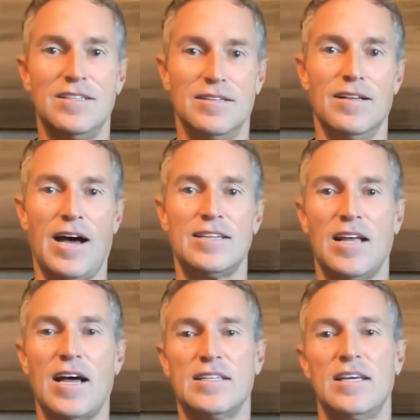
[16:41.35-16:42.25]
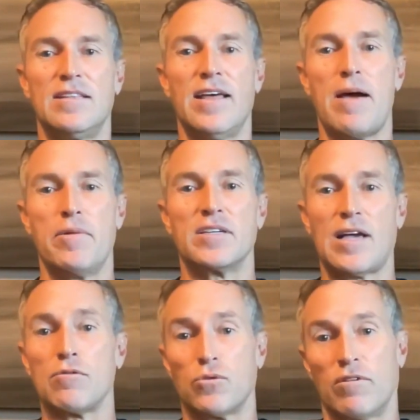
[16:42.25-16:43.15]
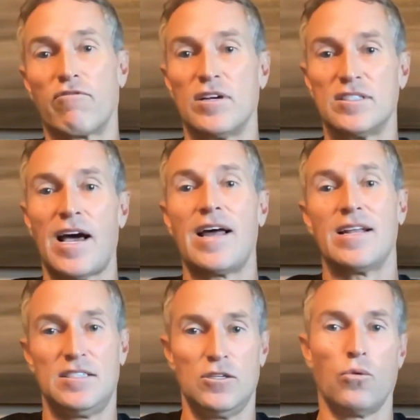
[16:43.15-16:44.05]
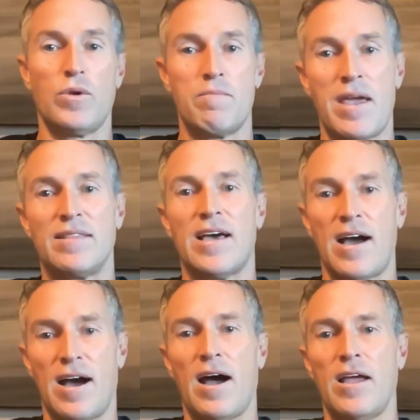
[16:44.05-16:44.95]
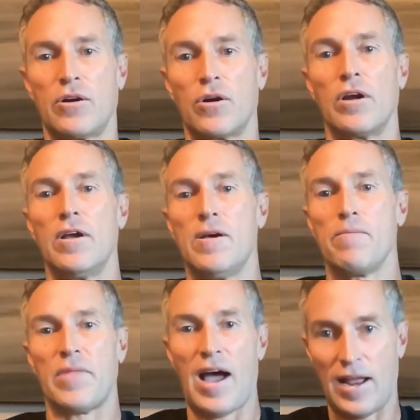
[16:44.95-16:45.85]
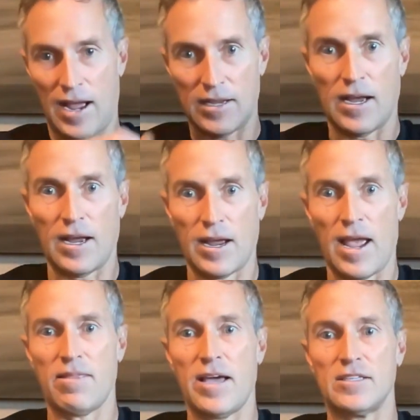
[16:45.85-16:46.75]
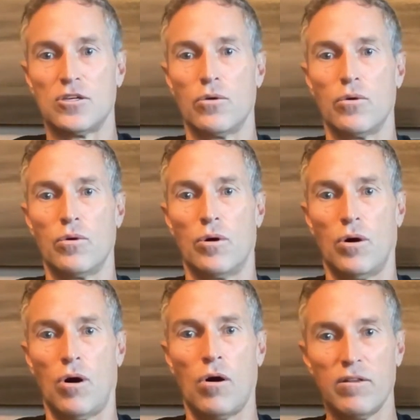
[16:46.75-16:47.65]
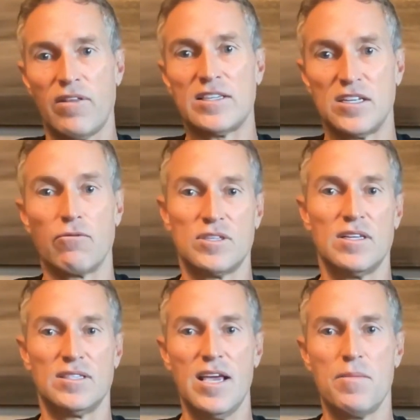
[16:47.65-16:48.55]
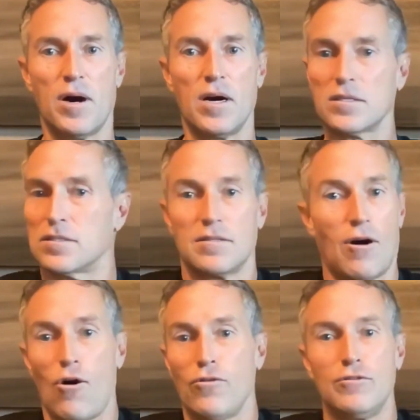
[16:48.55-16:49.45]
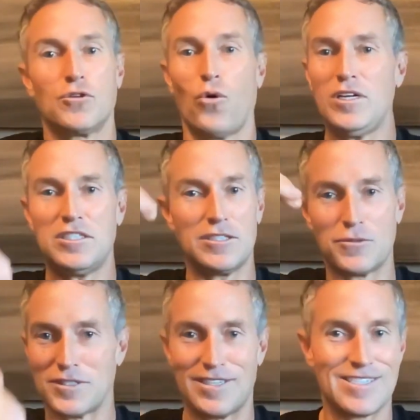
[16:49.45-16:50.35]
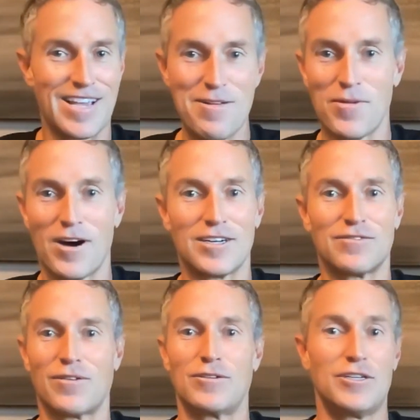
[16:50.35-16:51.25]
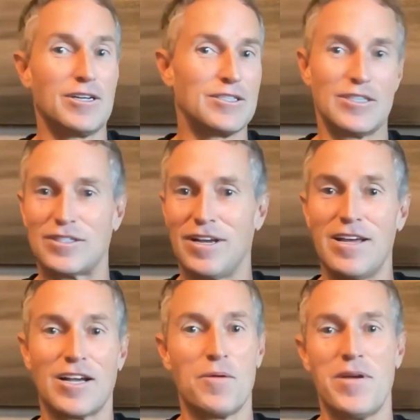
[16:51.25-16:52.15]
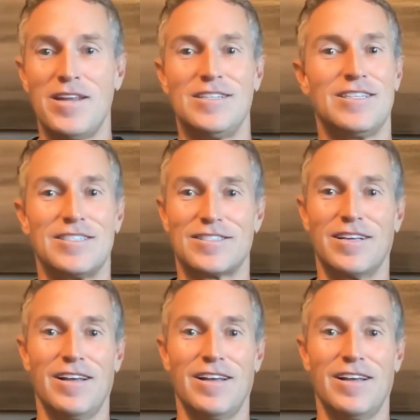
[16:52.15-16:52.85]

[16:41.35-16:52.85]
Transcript: I did that because I was on the front side until we made that hire. I had that. All of that stuff was in the sandbox. All those questions was in the sandbox for she could just come in and just